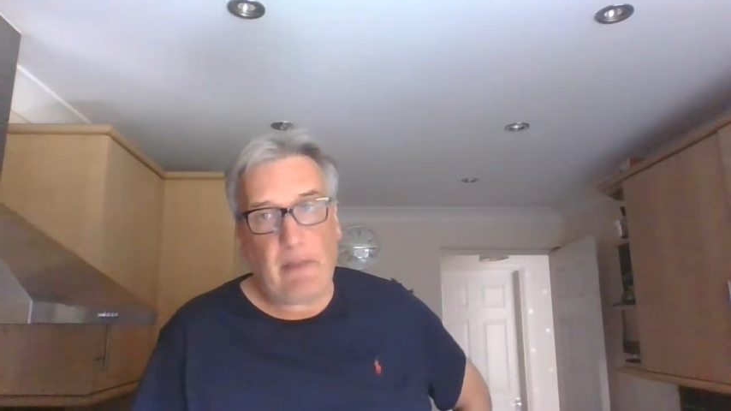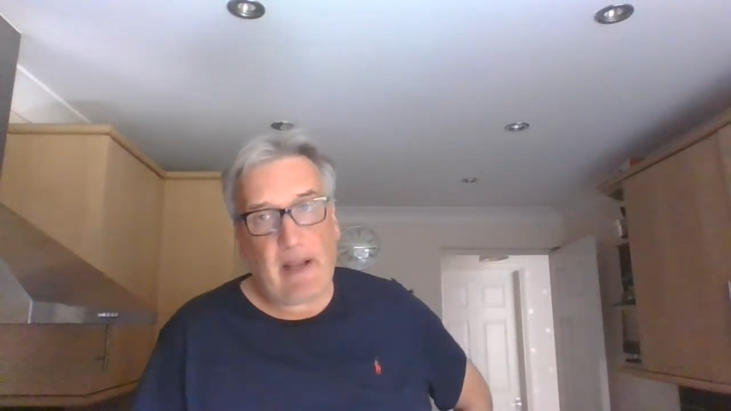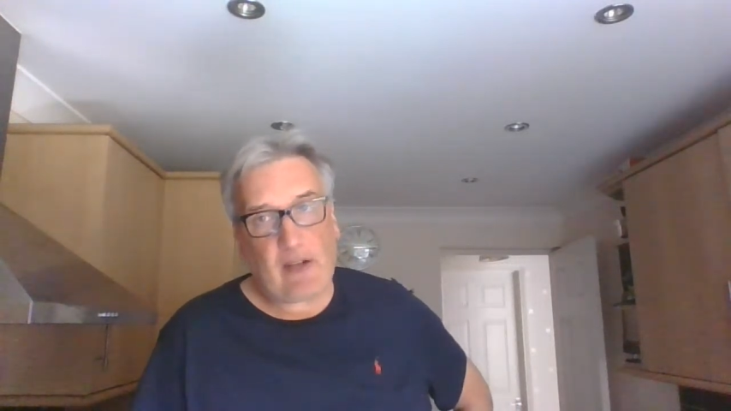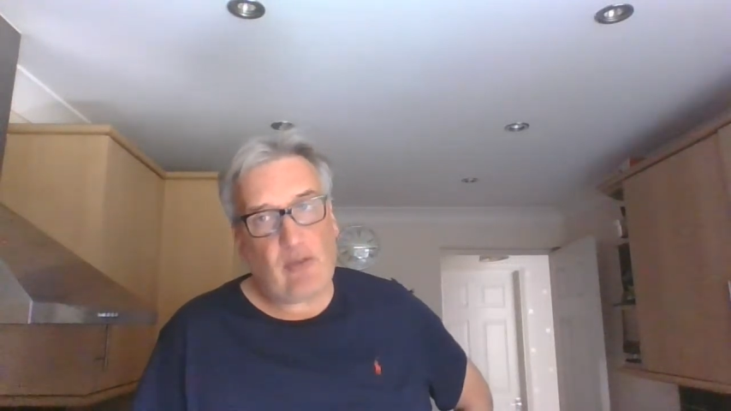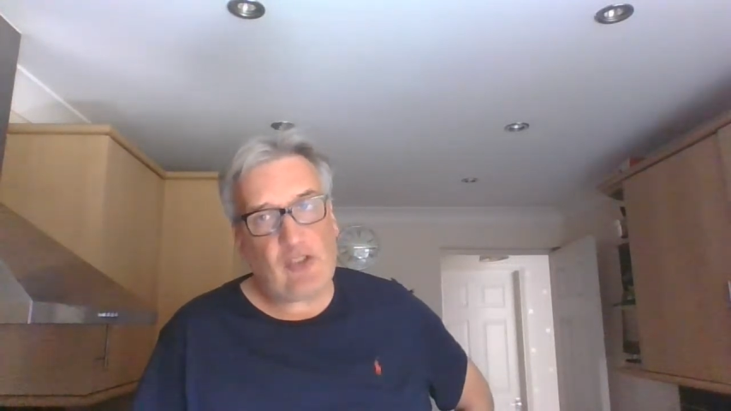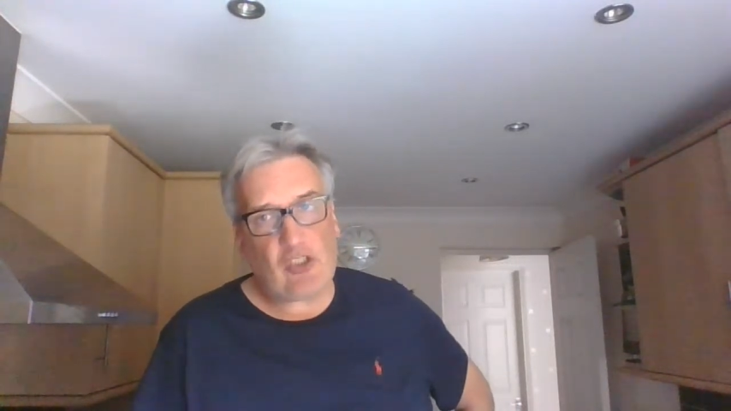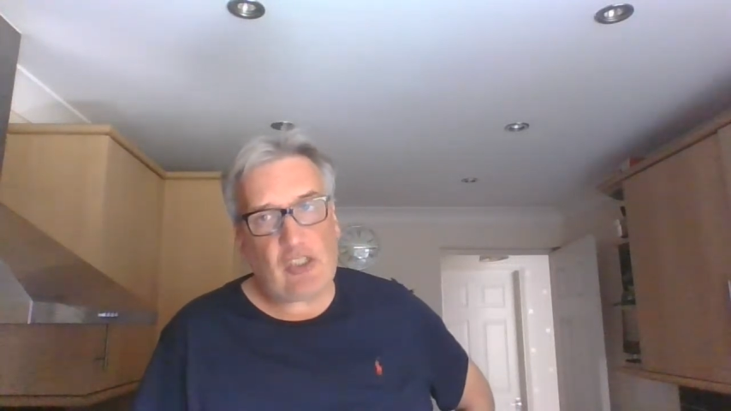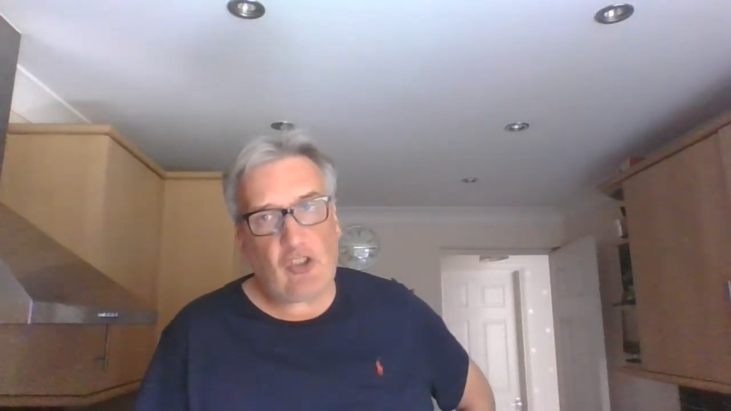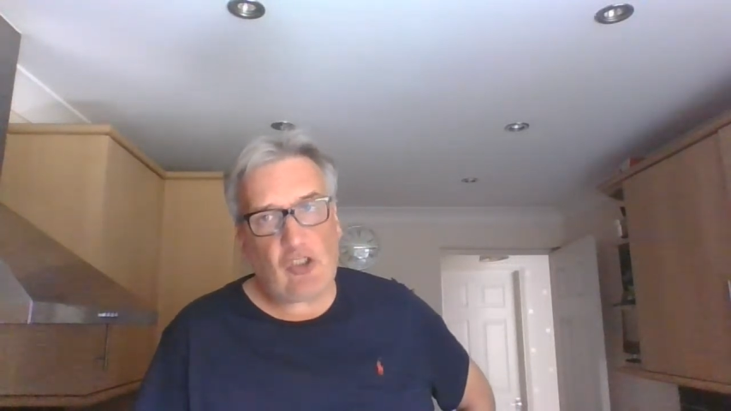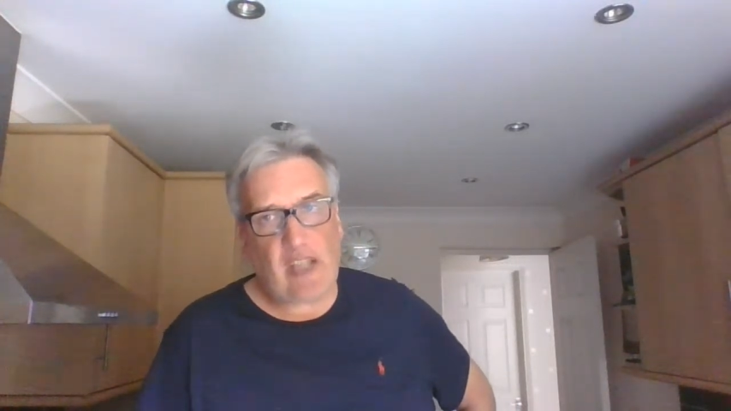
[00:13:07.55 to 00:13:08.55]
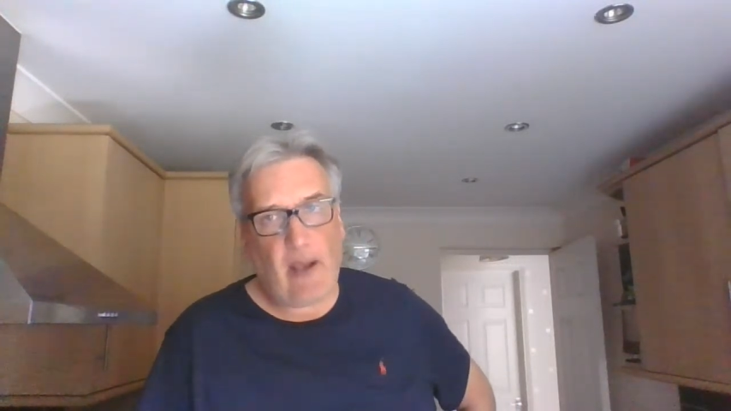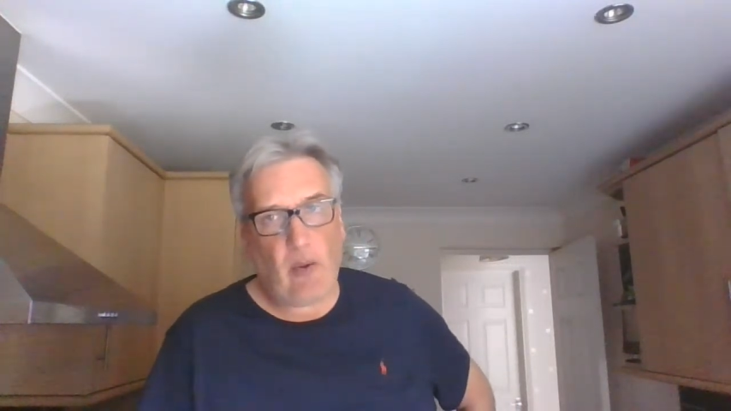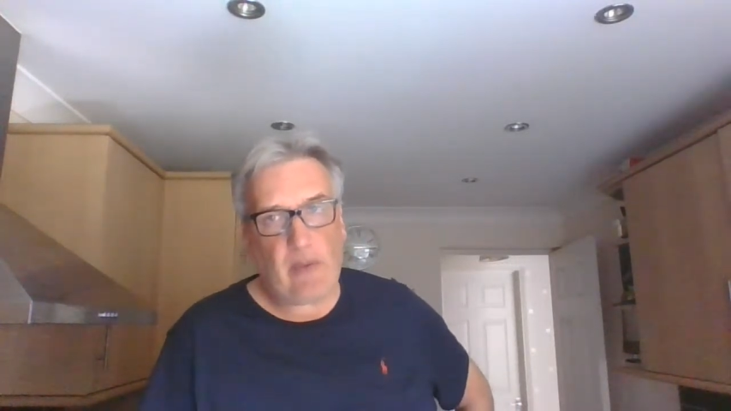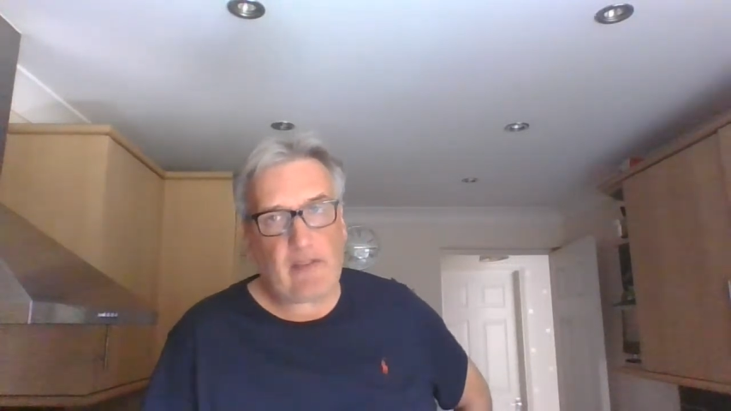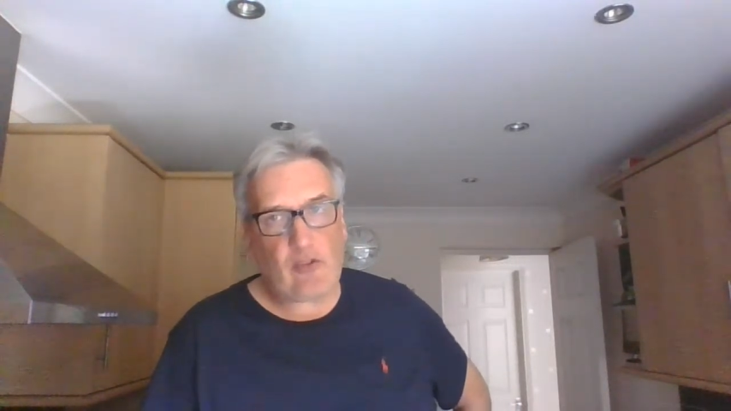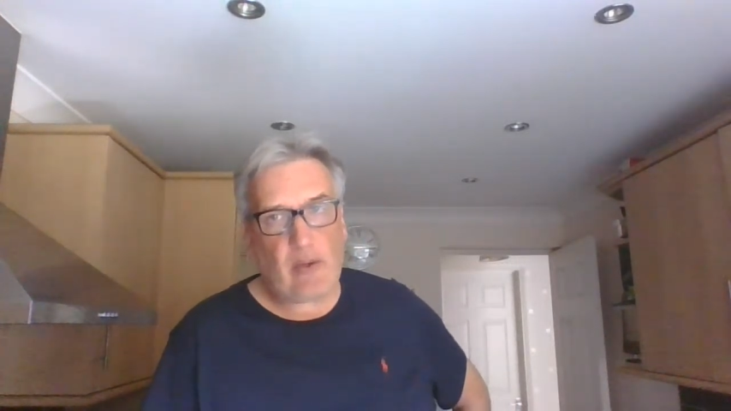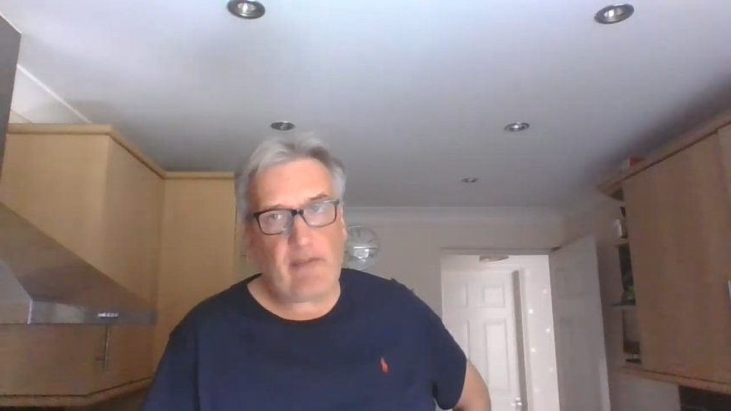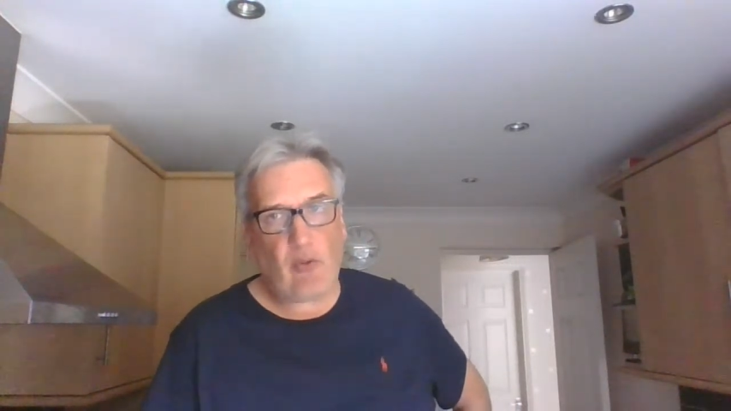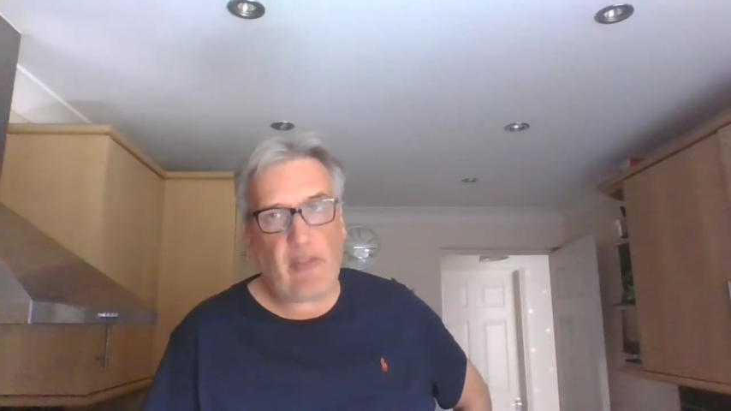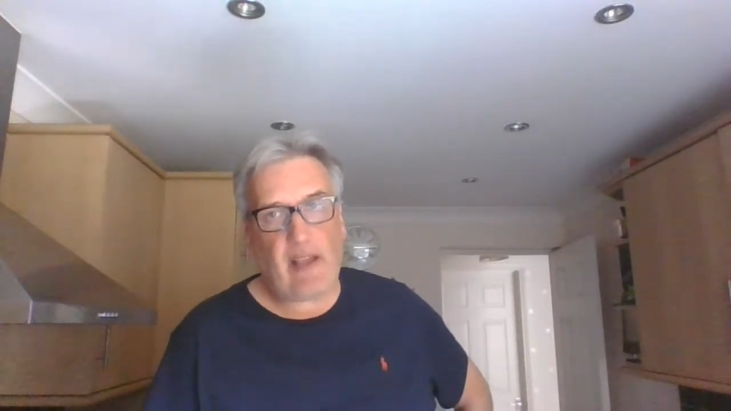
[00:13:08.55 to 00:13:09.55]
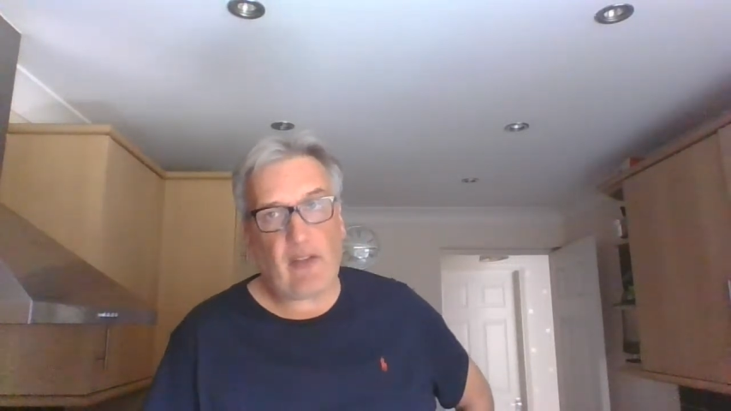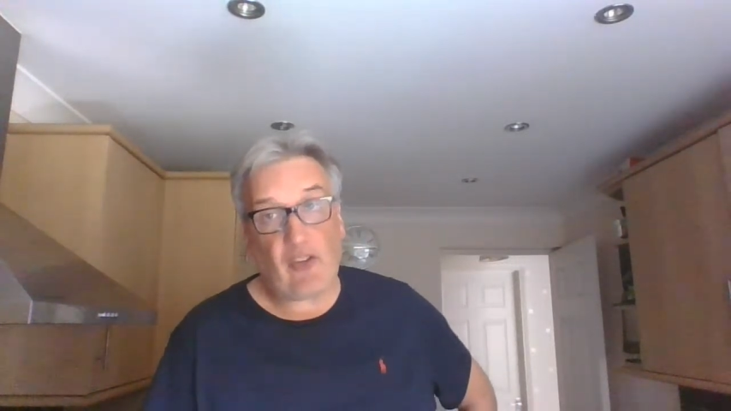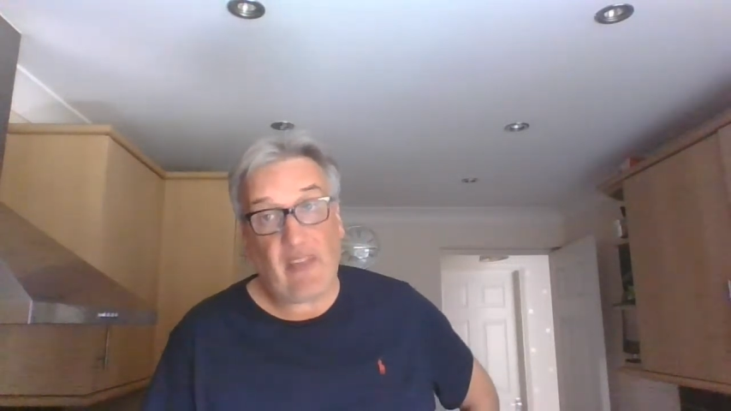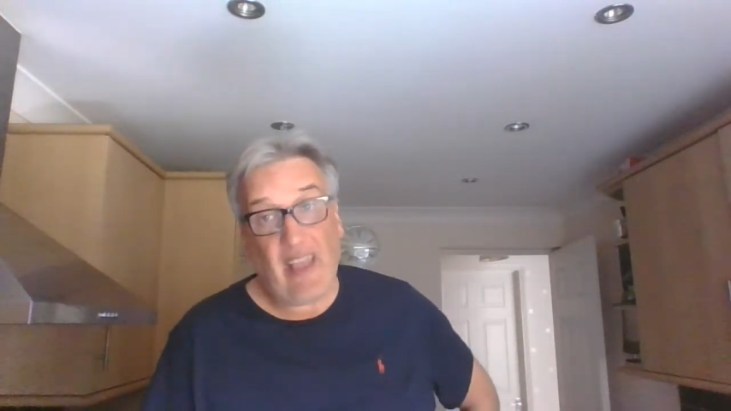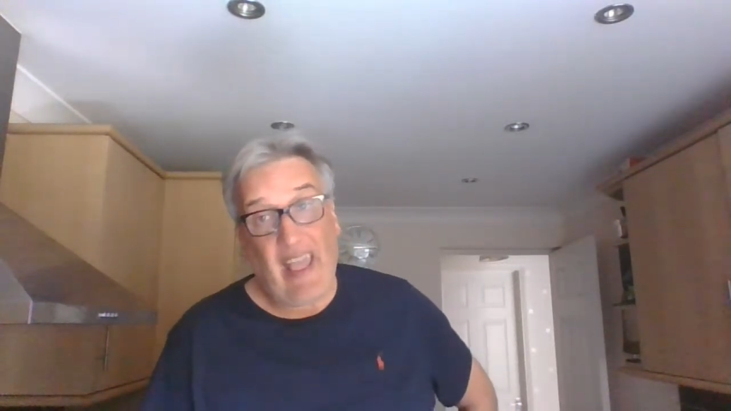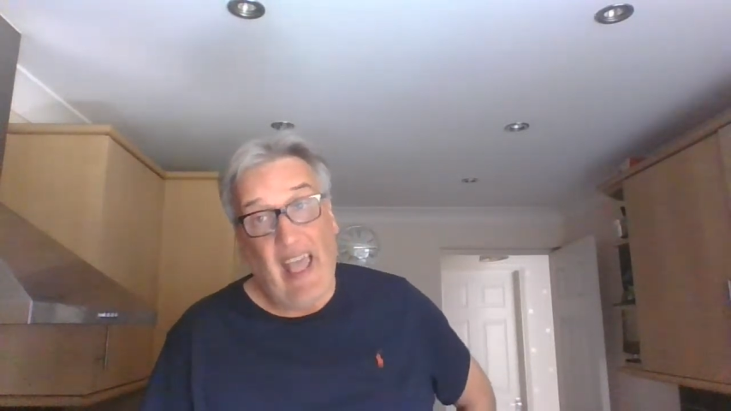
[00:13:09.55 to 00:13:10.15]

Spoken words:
Matt Croft just out with 24,000.